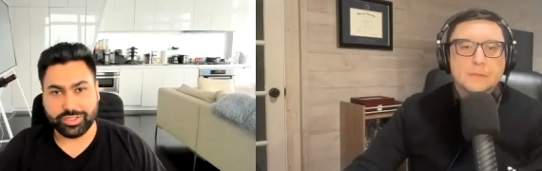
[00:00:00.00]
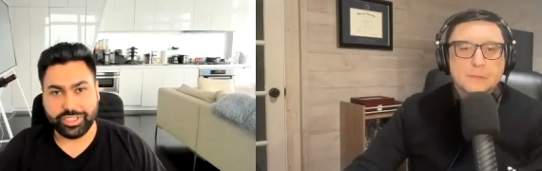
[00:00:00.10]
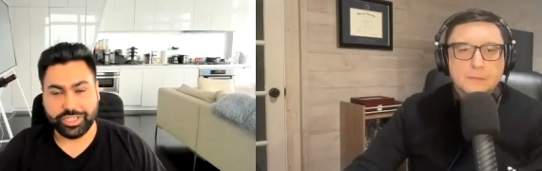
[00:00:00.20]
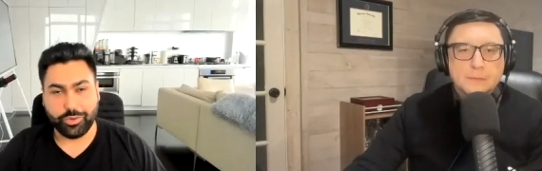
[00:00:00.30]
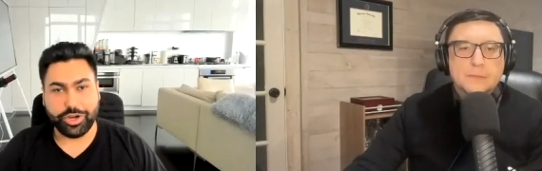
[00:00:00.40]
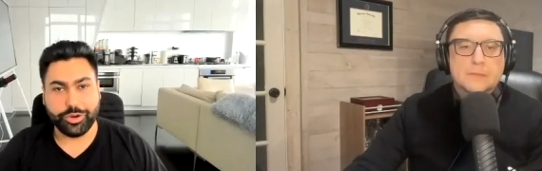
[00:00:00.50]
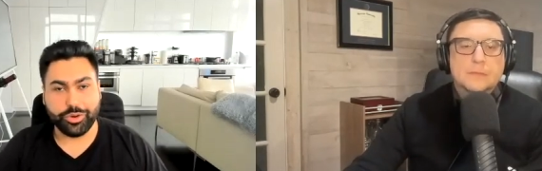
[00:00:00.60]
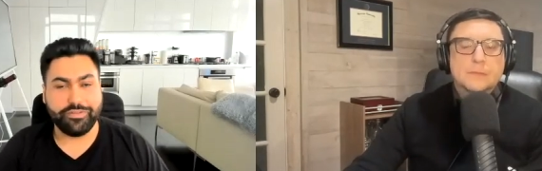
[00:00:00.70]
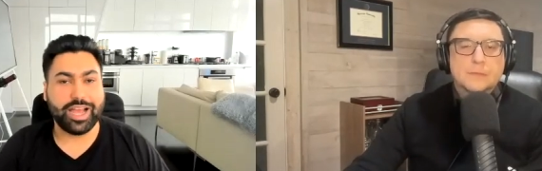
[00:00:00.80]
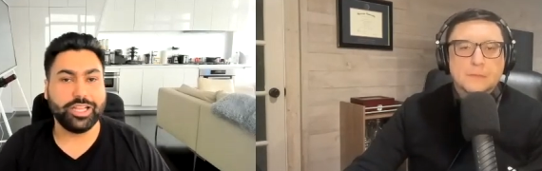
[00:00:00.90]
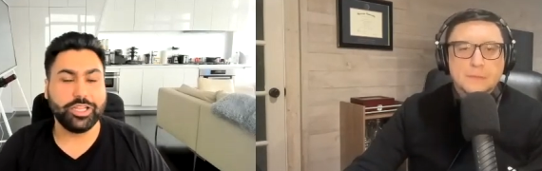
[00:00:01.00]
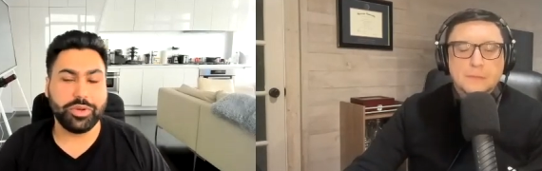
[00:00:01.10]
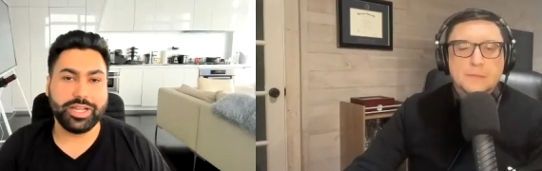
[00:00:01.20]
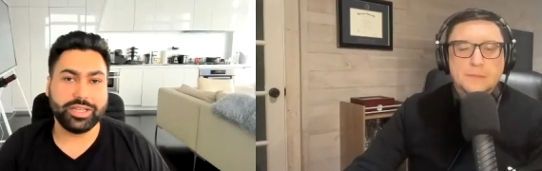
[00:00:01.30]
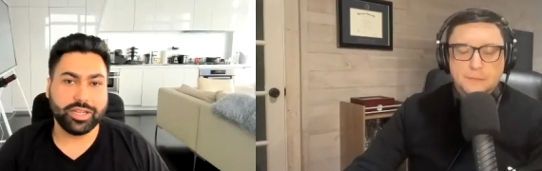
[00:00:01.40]
Speaker 1: you know, where you're
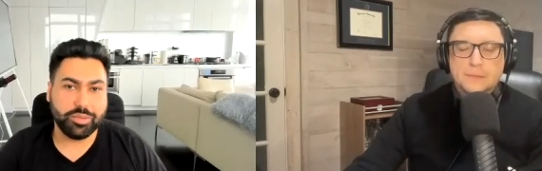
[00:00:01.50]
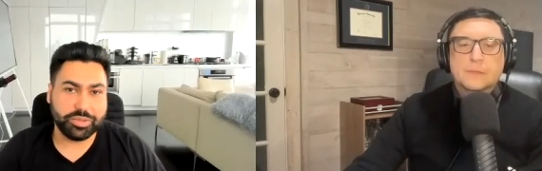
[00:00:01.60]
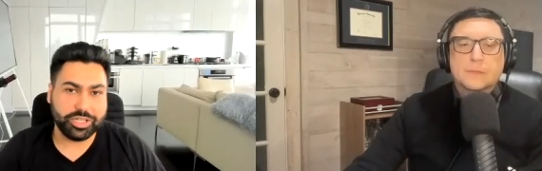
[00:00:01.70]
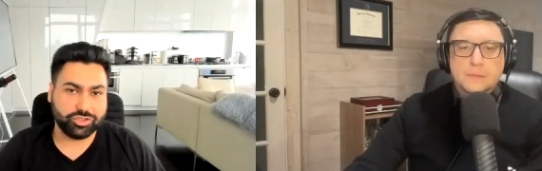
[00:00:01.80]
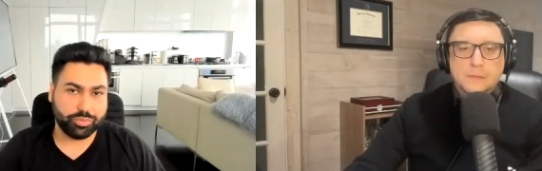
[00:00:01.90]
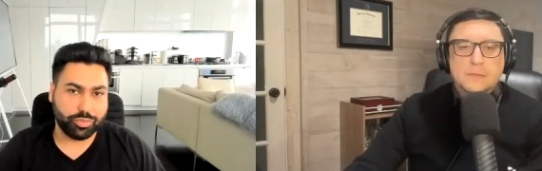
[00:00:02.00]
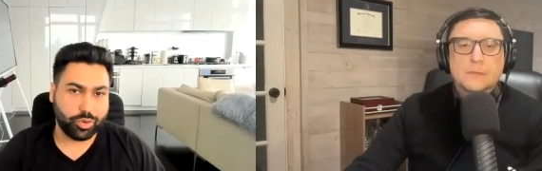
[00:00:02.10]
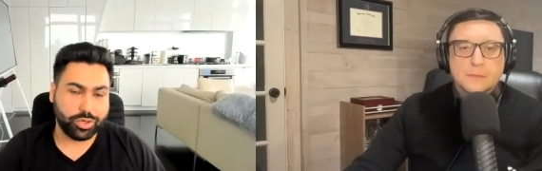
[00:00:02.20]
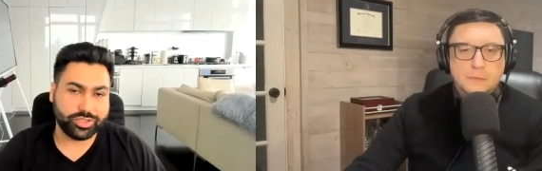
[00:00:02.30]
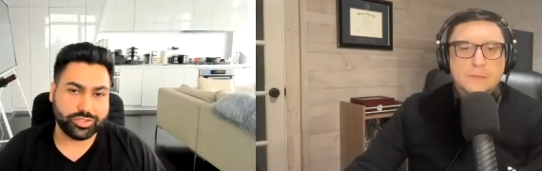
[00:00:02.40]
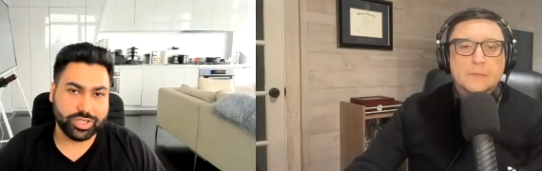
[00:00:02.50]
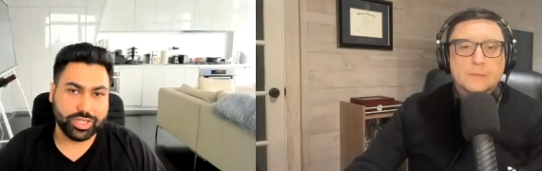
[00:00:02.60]
evaluating the company's reports.